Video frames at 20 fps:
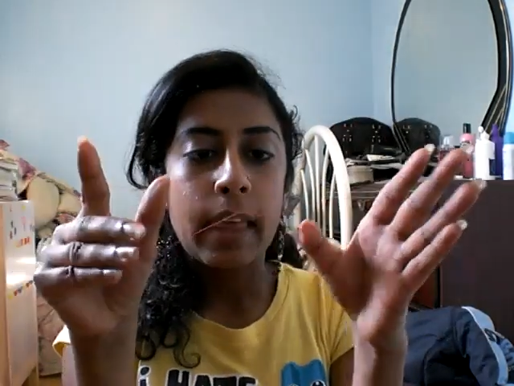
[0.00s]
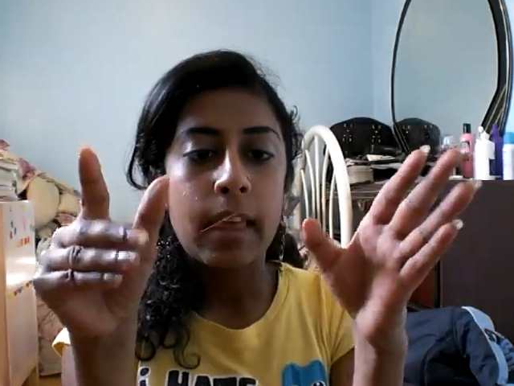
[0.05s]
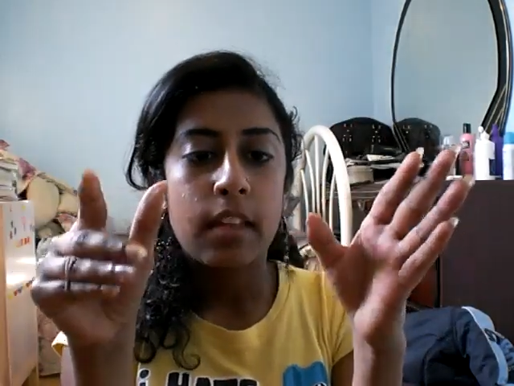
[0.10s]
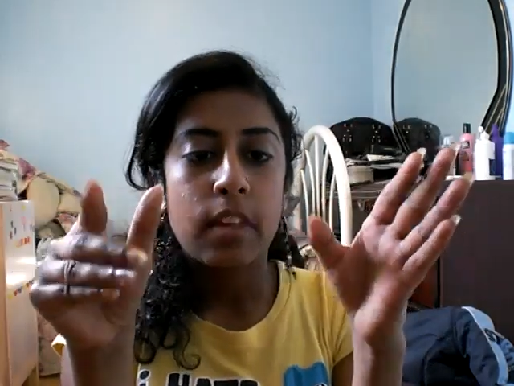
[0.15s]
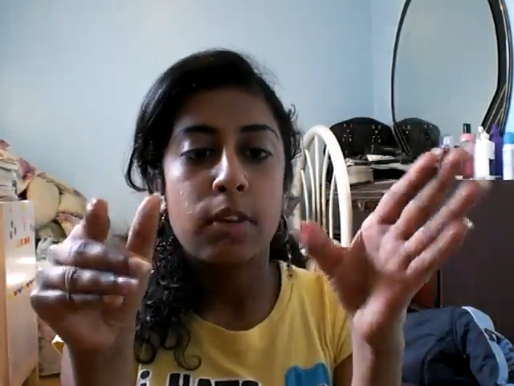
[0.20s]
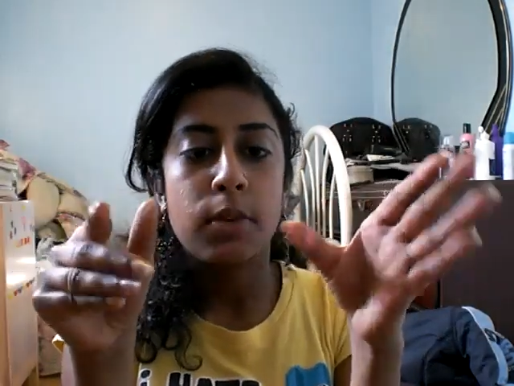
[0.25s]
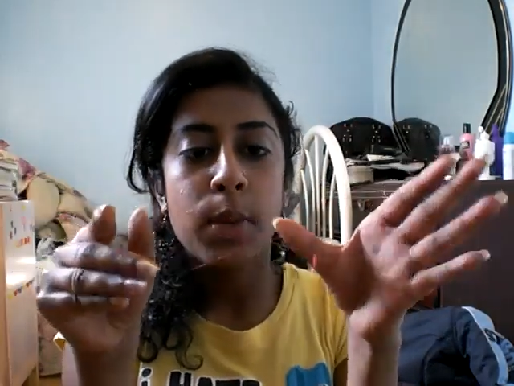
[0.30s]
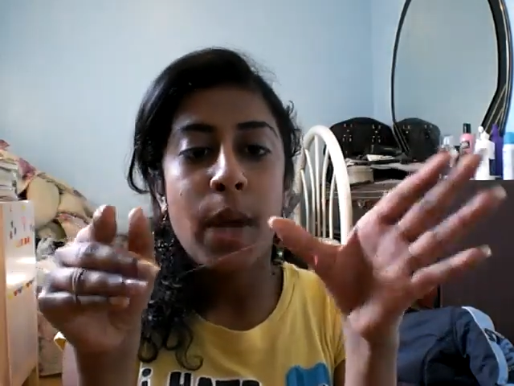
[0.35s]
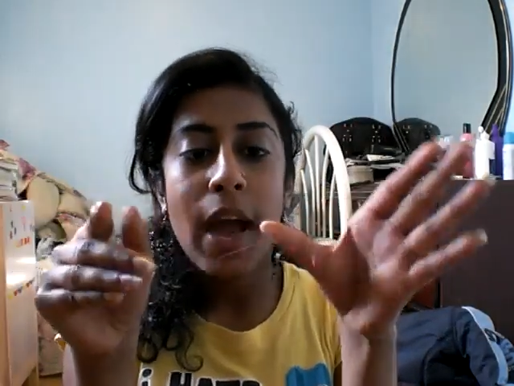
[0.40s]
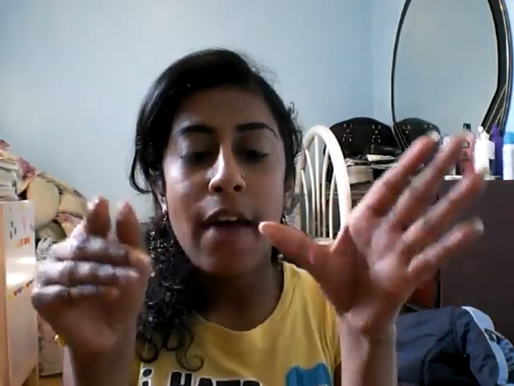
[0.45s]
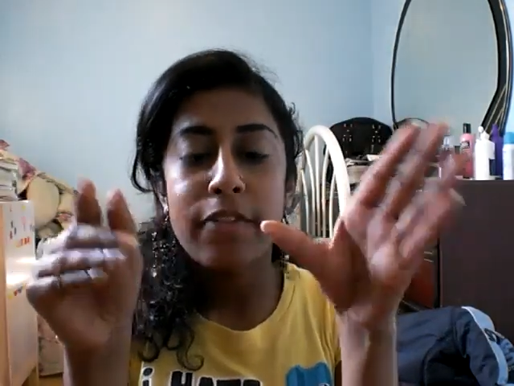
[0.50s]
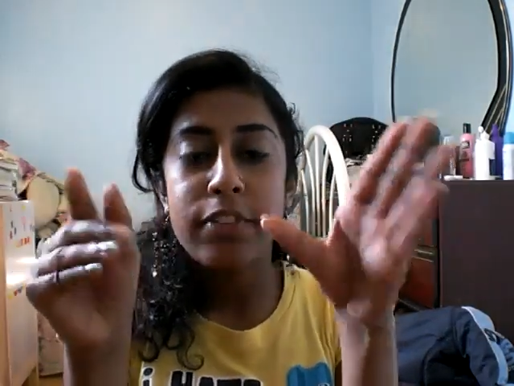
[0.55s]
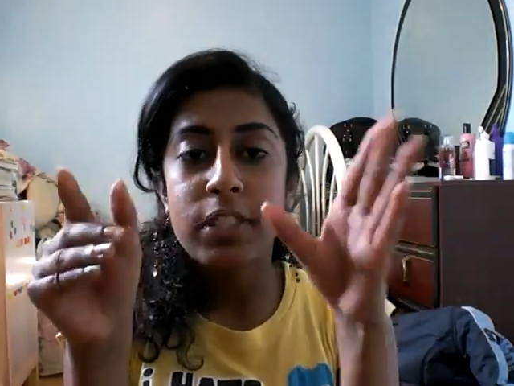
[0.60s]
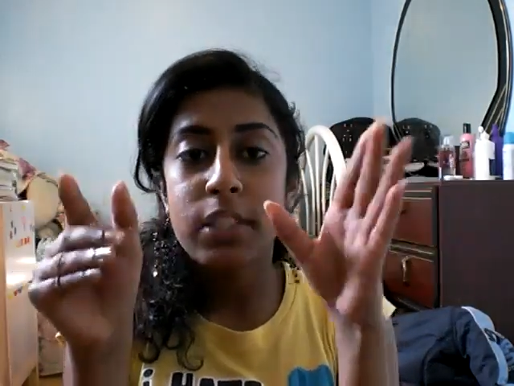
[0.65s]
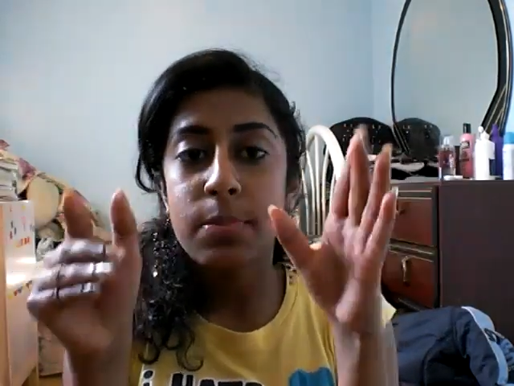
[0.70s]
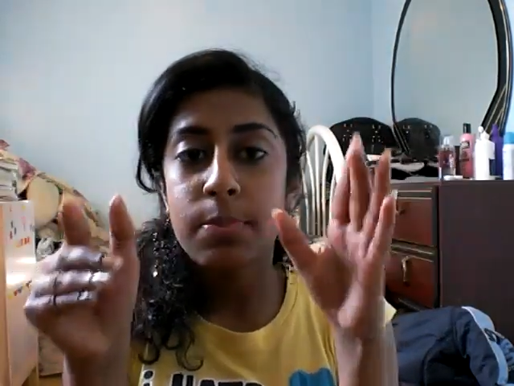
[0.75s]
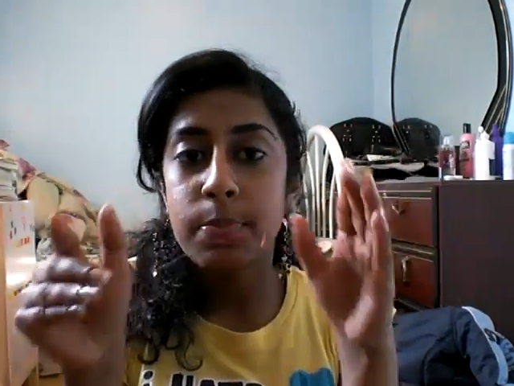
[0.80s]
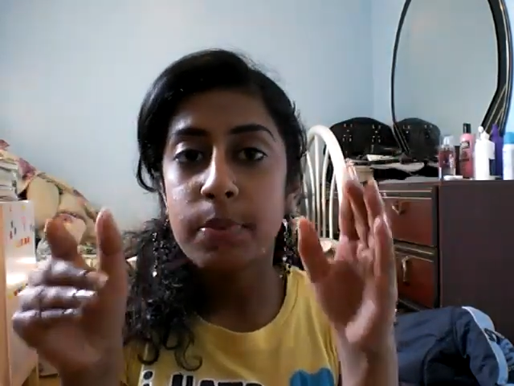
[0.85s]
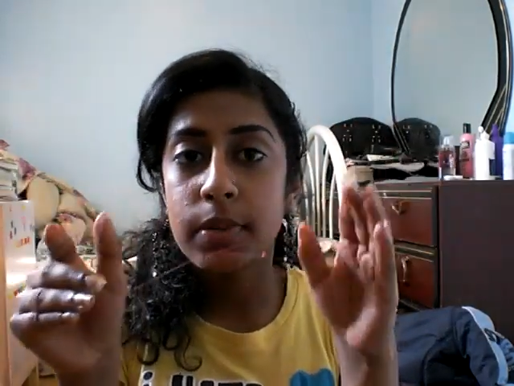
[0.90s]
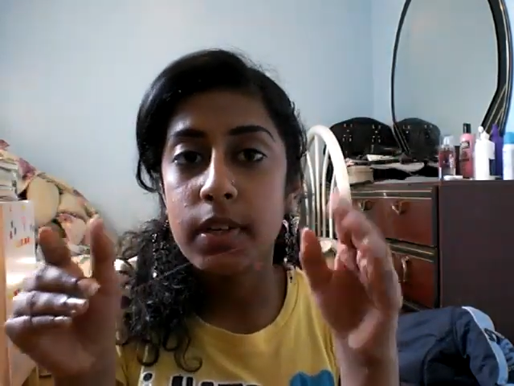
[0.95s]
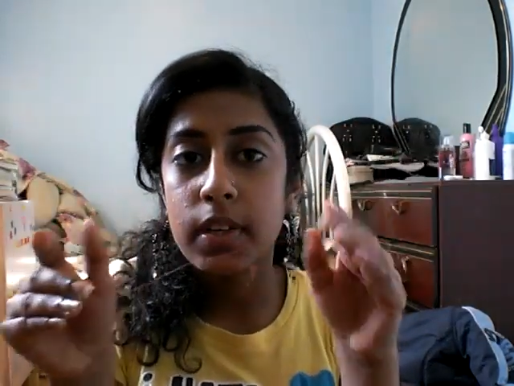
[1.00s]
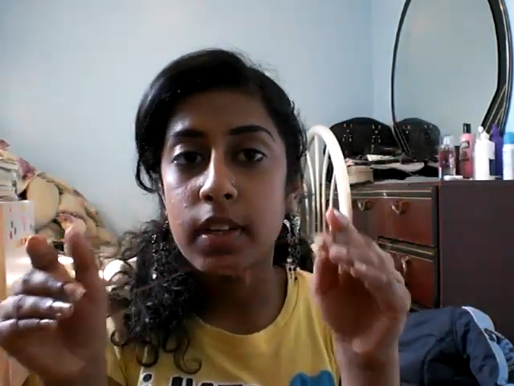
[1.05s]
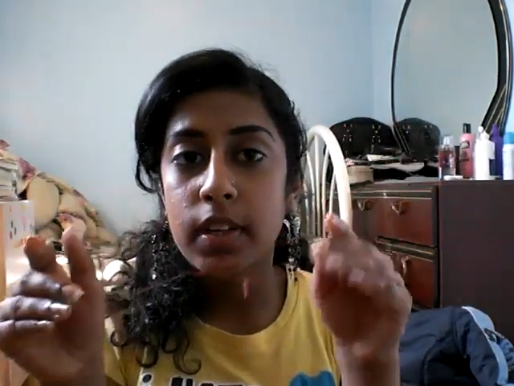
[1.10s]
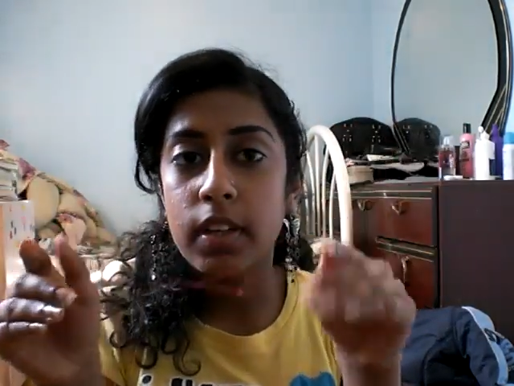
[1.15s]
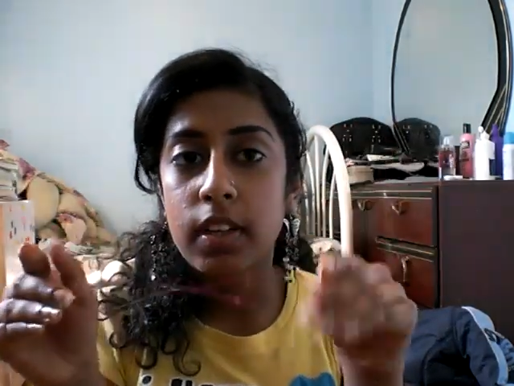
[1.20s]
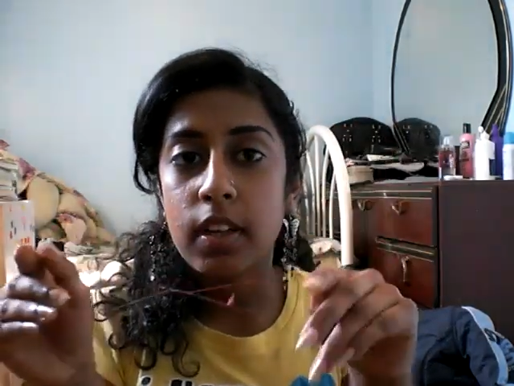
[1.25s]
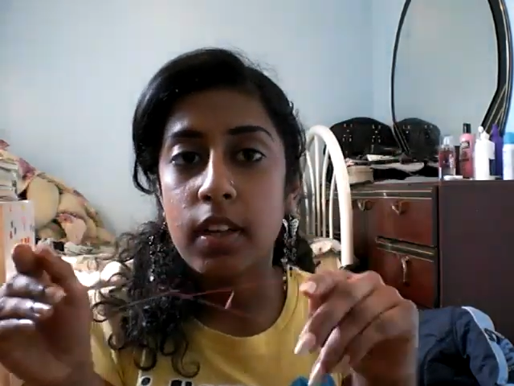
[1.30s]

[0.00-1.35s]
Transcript: you have to put